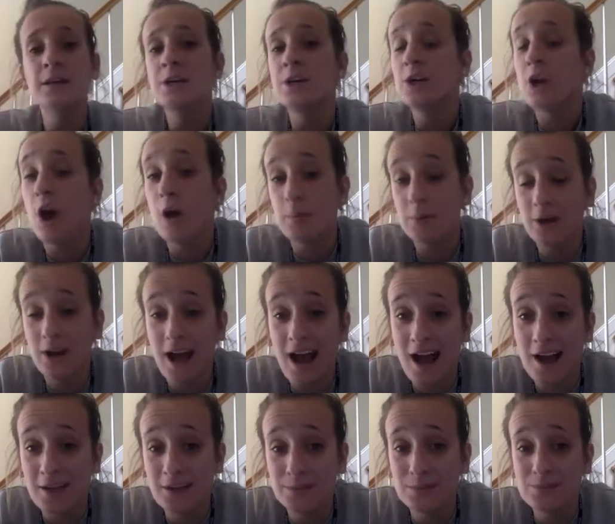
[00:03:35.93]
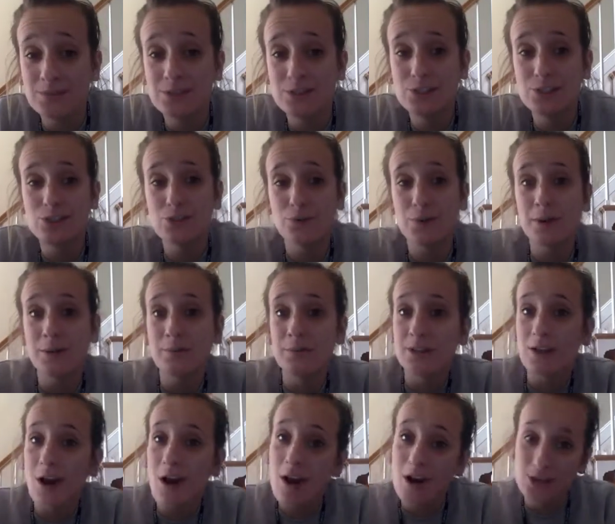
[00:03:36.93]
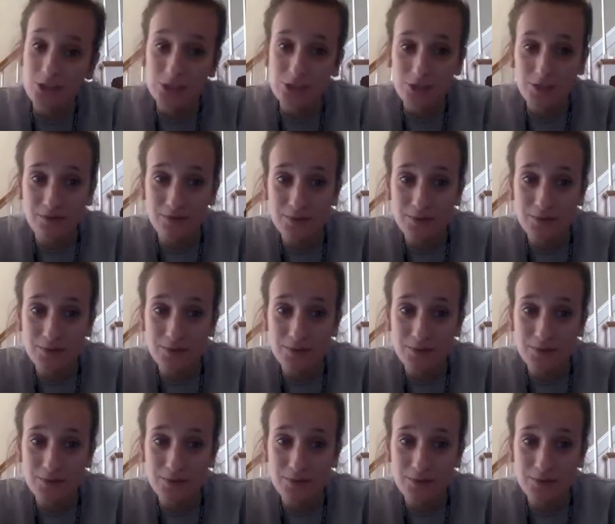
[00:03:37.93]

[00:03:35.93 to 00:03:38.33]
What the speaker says: copper atoms to join with the oxygen